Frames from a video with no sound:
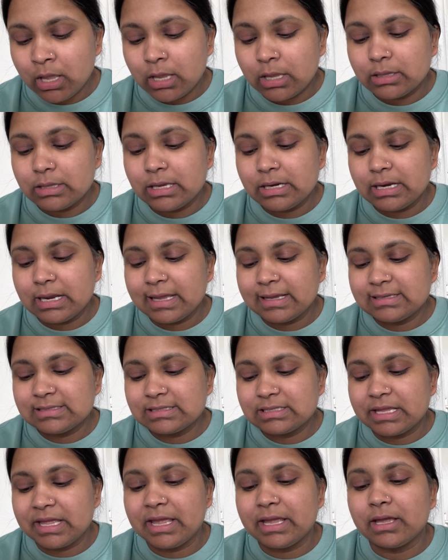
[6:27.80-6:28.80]
The next
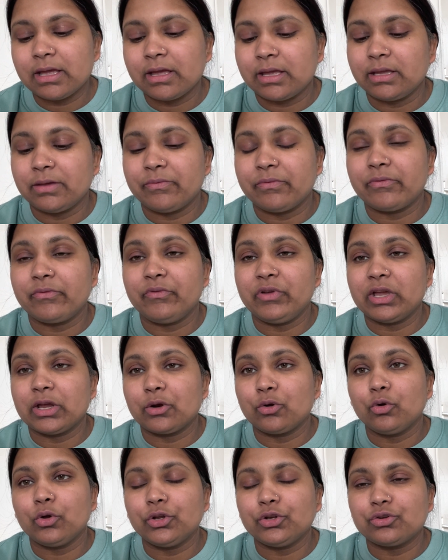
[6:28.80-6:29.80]
thing, if we are
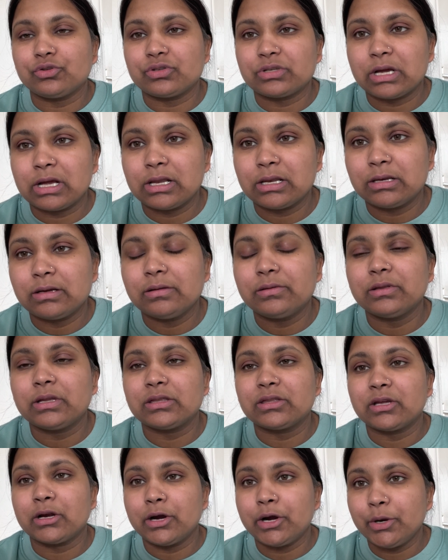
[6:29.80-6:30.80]
going to tell, the
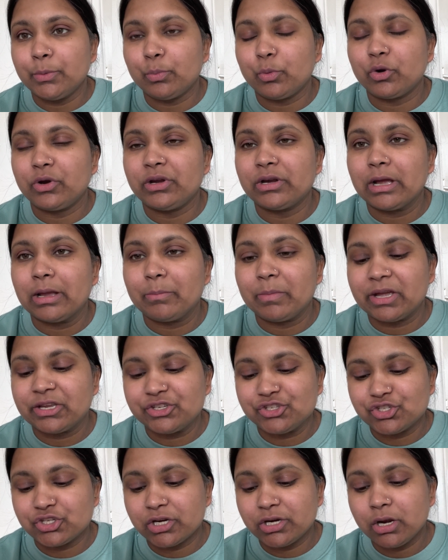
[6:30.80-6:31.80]
third point I
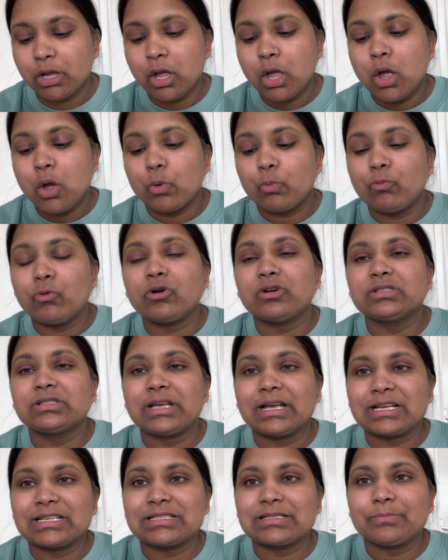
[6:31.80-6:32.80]
mentioned was
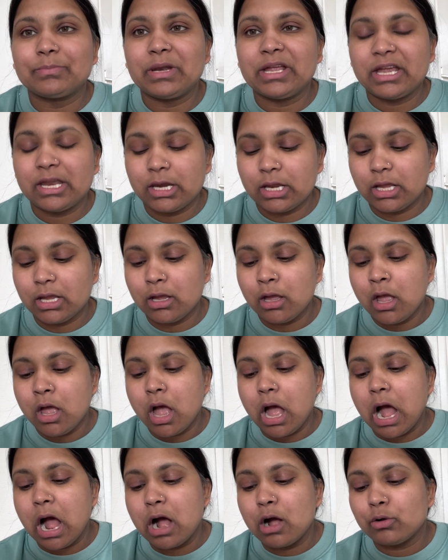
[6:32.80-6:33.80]
explaining
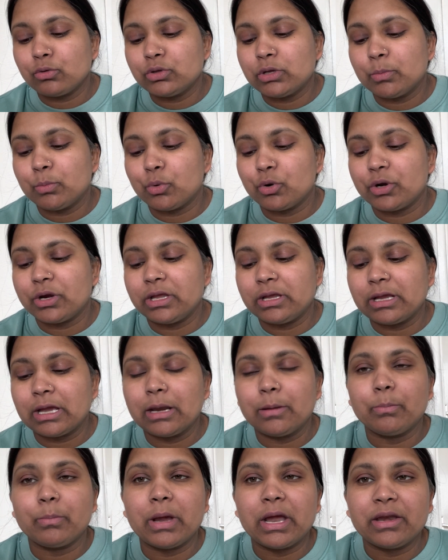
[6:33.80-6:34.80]
how the body
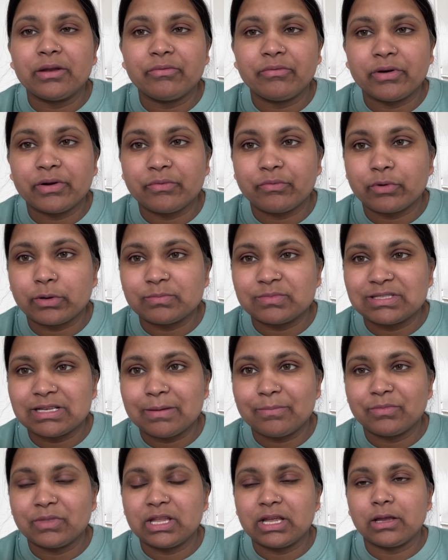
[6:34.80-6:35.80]
can benefit from
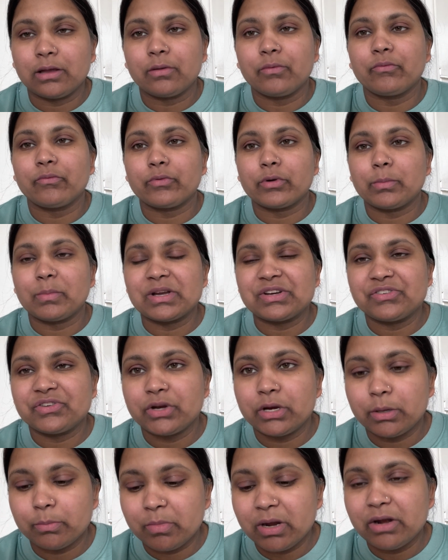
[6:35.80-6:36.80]
something, from a
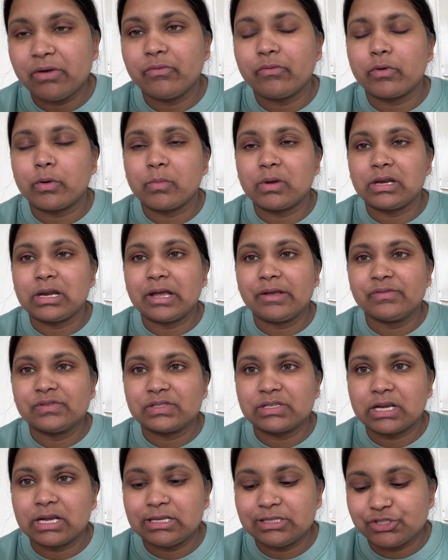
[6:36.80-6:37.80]
treatment, from a
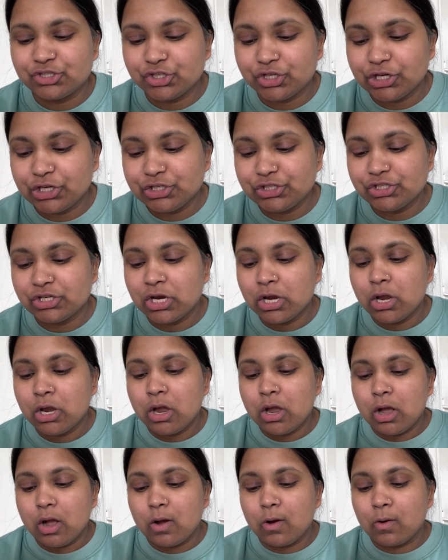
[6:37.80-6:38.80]
lifestyle change,
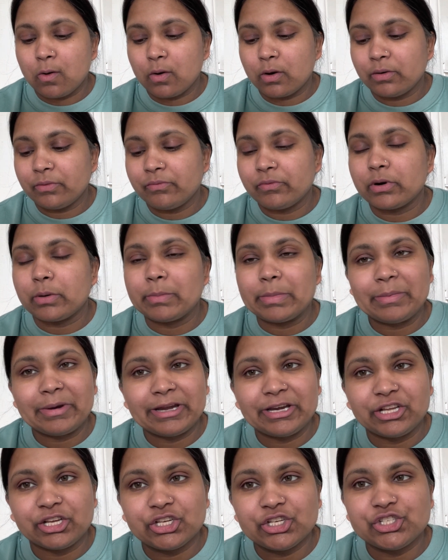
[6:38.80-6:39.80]
or from
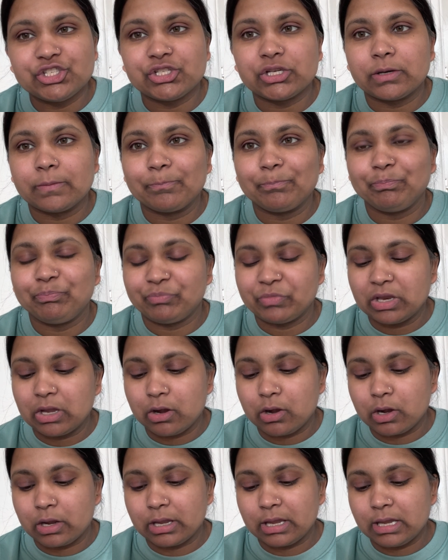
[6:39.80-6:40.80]
medication.
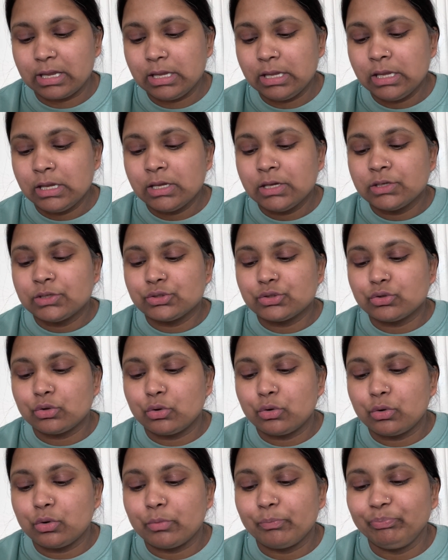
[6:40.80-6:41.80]
Okay,
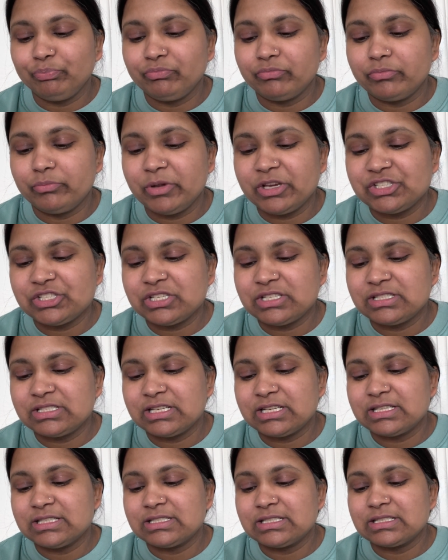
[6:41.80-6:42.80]
so patient
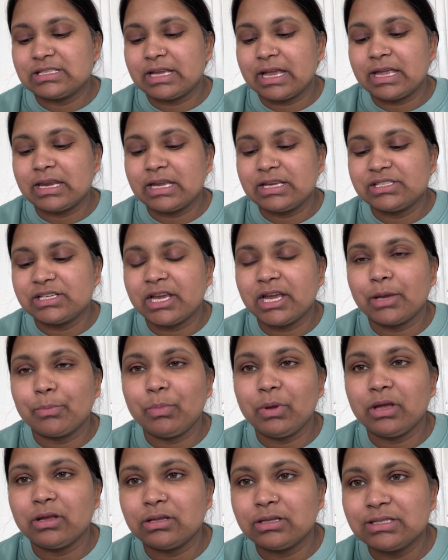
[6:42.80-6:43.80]
says, can I take
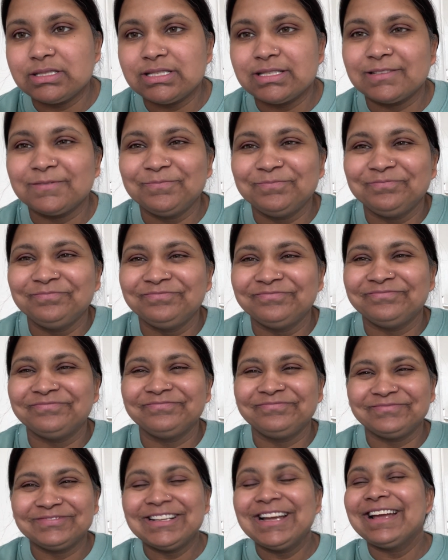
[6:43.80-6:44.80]
pills?
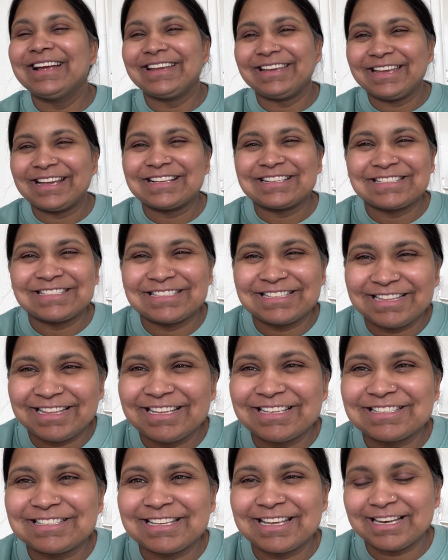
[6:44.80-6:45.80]
Yes, they
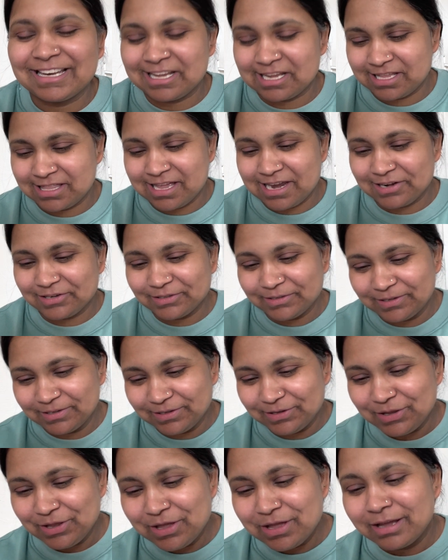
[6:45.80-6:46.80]
say like that.
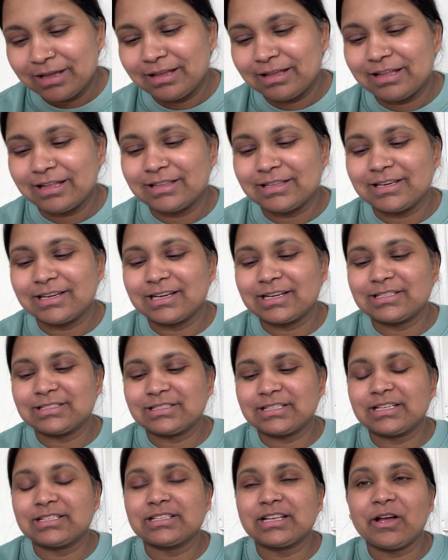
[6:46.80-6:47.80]
And the nurse
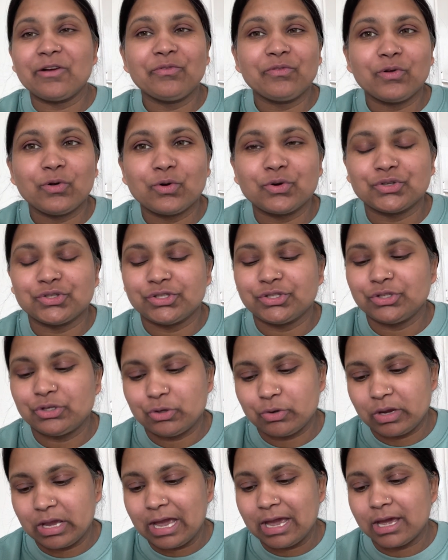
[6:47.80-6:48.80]
says, of course you
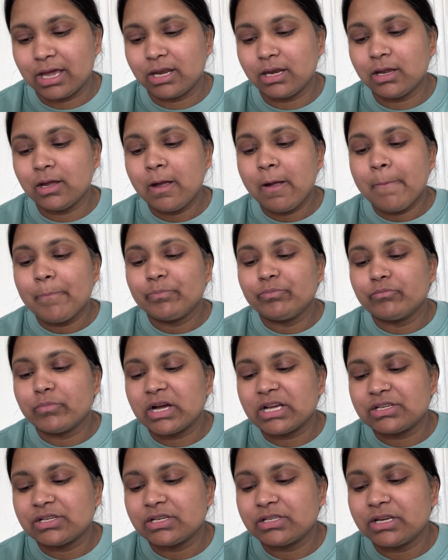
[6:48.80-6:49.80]
can,
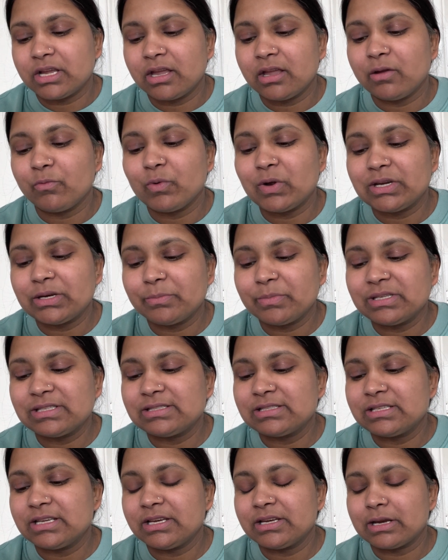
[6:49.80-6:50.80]
but taking vitamin
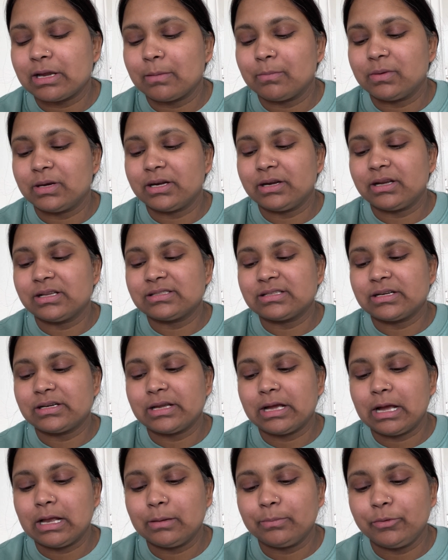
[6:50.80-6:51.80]
C tablet doesn't
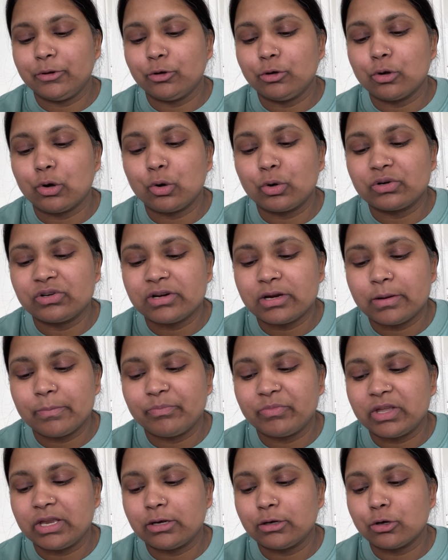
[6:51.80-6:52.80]
help you long
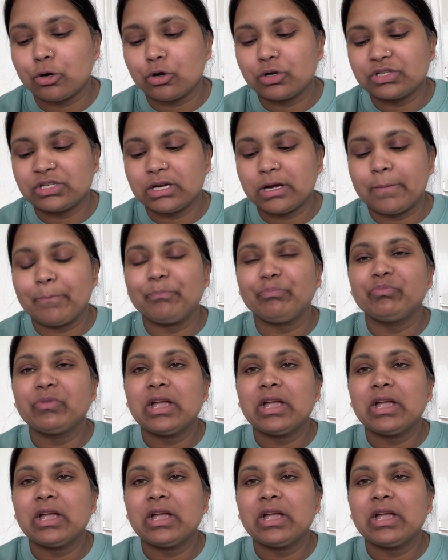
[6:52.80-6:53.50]
term.